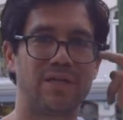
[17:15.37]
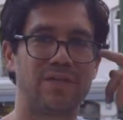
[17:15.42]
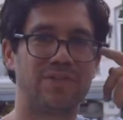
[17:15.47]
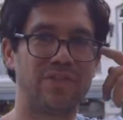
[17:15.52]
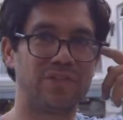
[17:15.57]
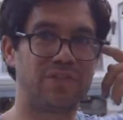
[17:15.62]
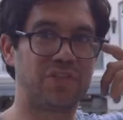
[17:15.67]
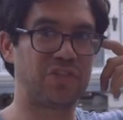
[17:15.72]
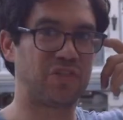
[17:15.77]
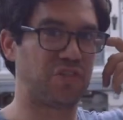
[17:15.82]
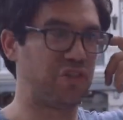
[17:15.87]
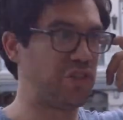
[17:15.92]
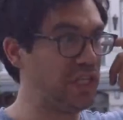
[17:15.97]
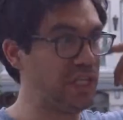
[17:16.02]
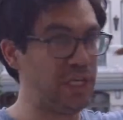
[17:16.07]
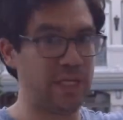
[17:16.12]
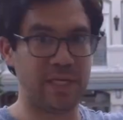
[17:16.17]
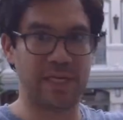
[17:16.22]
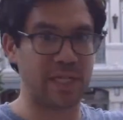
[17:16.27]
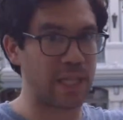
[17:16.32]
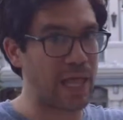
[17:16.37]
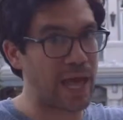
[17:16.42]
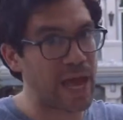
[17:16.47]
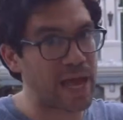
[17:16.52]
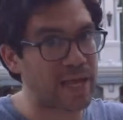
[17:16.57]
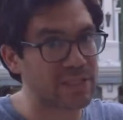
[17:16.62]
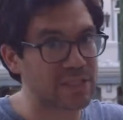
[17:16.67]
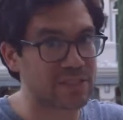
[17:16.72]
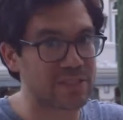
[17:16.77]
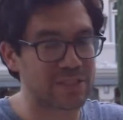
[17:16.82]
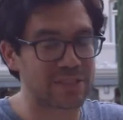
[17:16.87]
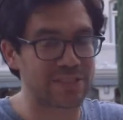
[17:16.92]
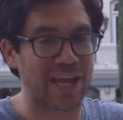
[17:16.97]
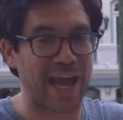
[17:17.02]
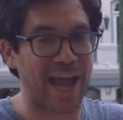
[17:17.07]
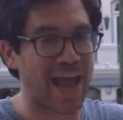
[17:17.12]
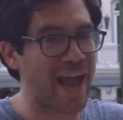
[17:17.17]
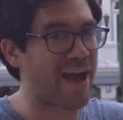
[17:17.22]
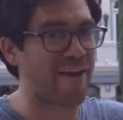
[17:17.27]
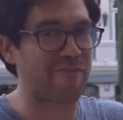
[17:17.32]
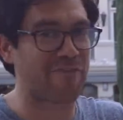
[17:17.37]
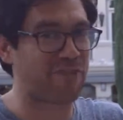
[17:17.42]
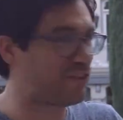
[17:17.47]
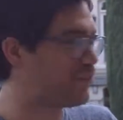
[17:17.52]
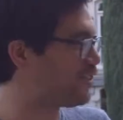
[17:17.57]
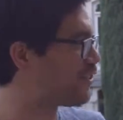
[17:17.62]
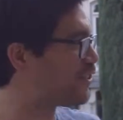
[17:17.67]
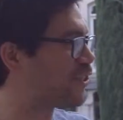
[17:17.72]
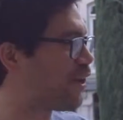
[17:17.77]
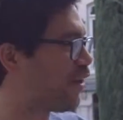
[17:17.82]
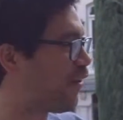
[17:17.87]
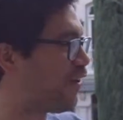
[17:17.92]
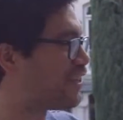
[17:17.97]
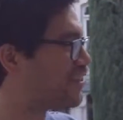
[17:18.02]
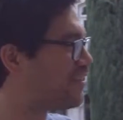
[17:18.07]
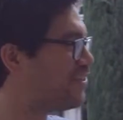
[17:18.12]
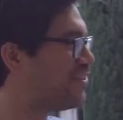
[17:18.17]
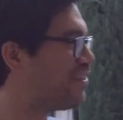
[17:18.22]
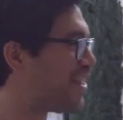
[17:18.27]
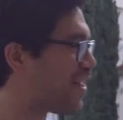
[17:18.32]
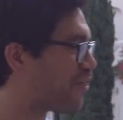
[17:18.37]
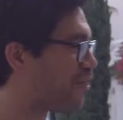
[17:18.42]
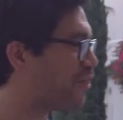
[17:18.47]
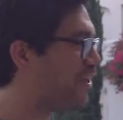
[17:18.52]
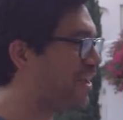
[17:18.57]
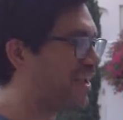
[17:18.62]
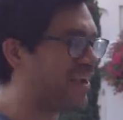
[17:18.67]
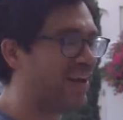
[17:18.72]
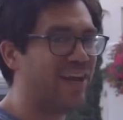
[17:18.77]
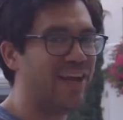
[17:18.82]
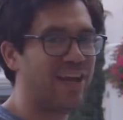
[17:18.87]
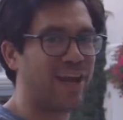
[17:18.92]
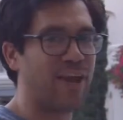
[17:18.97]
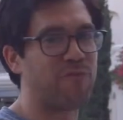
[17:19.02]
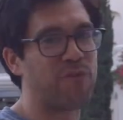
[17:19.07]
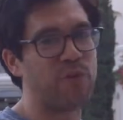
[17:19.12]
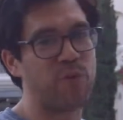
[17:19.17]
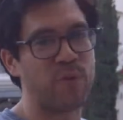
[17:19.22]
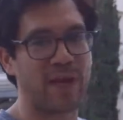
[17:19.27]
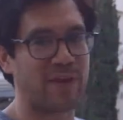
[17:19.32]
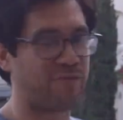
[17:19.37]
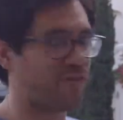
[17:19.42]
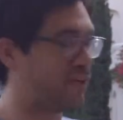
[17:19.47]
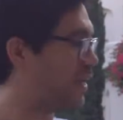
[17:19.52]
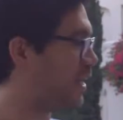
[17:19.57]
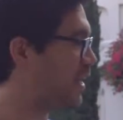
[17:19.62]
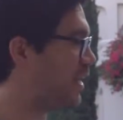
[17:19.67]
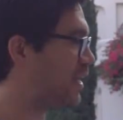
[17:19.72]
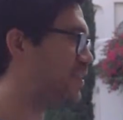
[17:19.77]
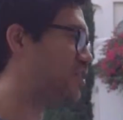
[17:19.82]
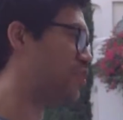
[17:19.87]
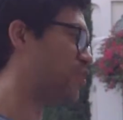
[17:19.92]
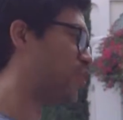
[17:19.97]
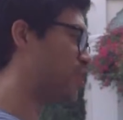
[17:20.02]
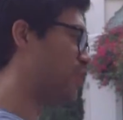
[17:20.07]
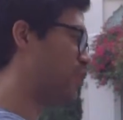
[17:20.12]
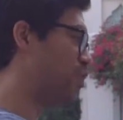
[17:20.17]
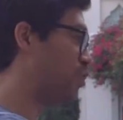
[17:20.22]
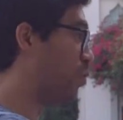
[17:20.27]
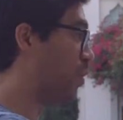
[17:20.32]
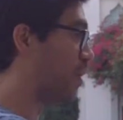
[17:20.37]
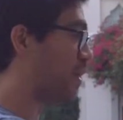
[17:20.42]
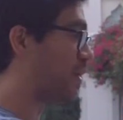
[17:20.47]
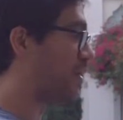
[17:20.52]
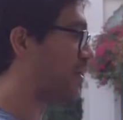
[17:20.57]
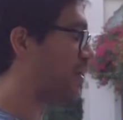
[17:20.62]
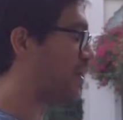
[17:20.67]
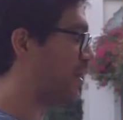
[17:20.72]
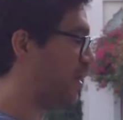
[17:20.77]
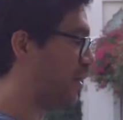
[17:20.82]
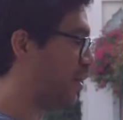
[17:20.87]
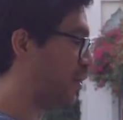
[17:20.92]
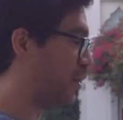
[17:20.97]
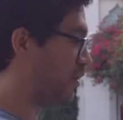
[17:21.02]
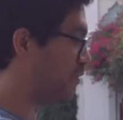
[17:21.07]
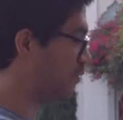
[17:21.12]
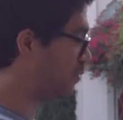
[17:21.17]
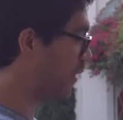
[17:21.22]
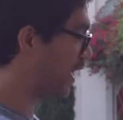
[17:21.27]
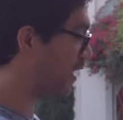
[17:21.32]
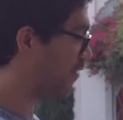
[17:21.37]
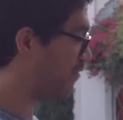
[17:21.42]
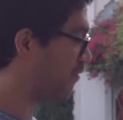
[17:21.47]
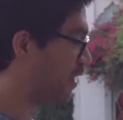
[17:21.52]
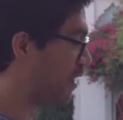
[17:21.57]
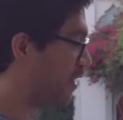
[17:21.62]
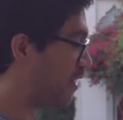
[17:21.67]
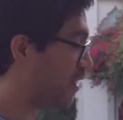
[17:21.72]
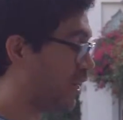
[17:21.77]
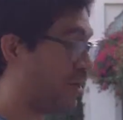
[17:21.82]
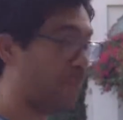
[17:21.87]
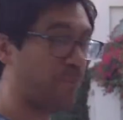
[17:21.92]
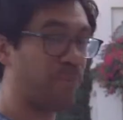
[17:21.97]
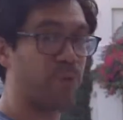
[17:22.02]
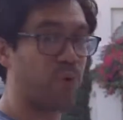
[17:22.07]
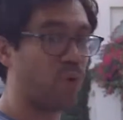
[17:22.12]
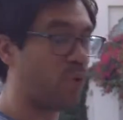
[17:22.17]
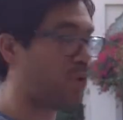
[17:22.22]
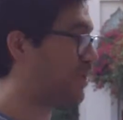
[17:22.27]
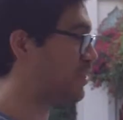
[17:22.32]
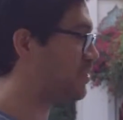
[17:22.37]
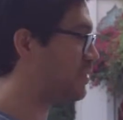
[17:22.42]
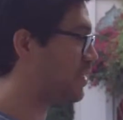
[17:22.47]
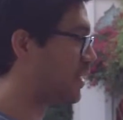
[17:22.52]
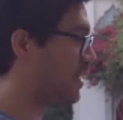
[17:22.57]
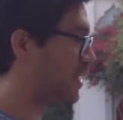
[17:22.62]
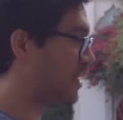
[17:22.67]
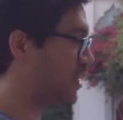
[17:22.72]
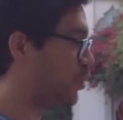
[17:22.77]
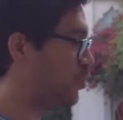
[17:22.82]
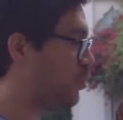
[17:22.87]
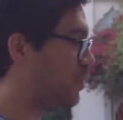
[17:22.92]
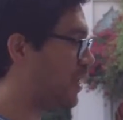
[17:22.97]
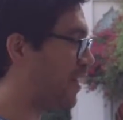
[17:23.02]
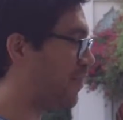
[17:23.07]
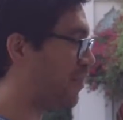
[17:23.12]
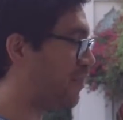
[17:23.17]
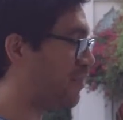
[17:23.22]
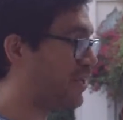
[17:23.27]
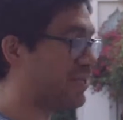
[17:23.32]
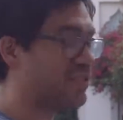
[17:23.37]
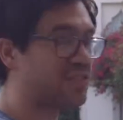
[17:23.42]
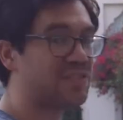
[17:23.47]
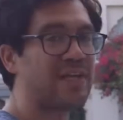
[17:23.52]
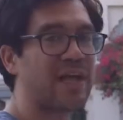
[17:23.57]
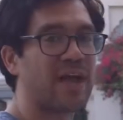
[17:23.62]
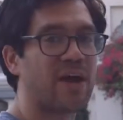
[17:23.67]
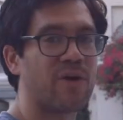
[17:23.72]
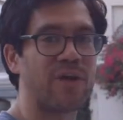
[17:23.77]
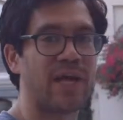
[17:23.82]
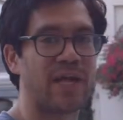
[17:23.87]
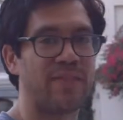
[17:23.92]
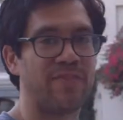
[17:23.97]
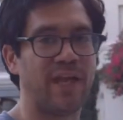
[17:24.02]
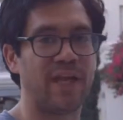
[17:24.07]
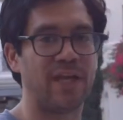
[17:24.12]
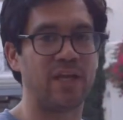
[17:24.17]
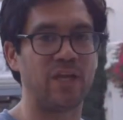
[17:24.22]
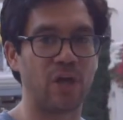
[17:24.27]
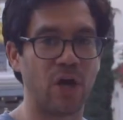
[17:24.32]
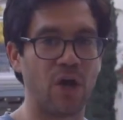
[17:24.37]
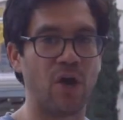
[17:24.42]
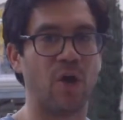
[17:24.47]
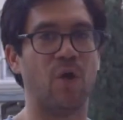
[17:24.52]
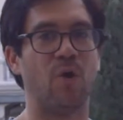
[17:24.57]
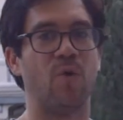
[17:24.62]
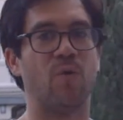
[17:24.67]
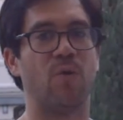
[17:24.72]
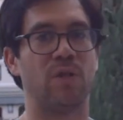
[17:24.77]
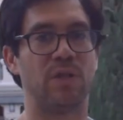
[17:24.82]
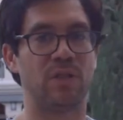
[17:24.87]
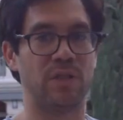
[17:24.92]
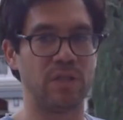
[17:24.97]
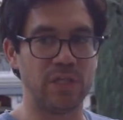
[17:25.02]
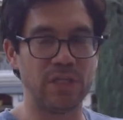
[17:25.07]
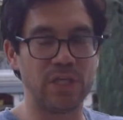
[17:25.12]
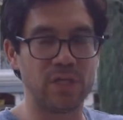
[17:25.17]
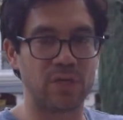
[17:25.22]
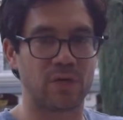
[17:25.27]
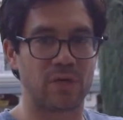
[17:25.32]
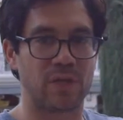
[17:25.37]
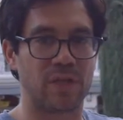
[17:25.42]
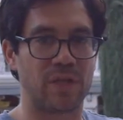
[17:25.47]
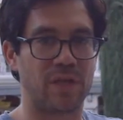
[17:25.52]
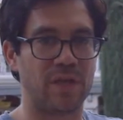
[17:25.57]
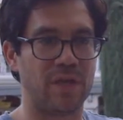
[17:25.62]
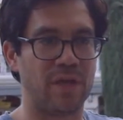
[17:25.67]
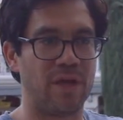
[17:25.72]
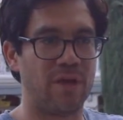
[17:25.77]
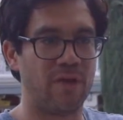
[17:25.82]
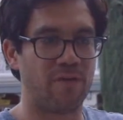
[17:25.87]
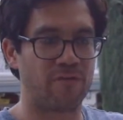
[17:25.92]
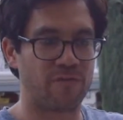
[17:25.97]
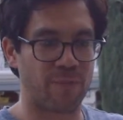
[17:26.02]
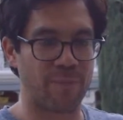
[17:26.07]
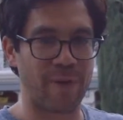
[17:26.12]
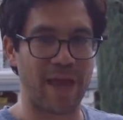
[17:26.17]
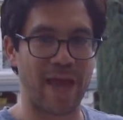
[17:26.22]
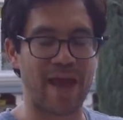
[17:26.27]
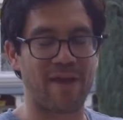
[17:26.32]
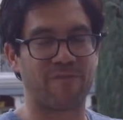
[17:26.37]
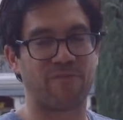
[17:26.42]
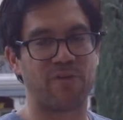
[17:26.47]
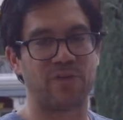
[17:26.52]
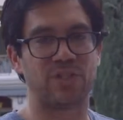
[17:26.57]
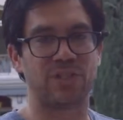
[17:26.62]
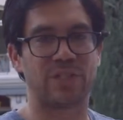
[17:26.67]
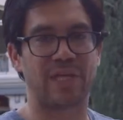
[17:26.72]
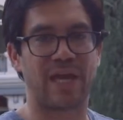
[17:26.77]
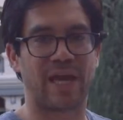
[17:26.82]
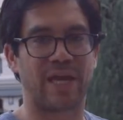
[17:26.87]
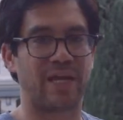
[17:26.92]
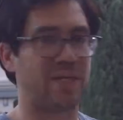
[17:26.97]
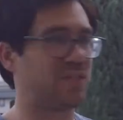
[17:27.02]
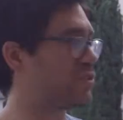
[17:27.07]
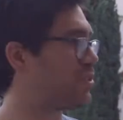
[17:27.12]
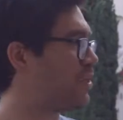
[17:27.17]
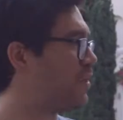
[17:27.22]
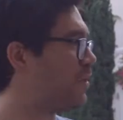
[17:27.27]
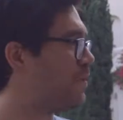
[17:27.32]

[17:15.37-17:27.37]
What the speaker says: This is the class to have. There is nothing. If you have kids or you want to, or you have employees, you get this down and they go literally from average status.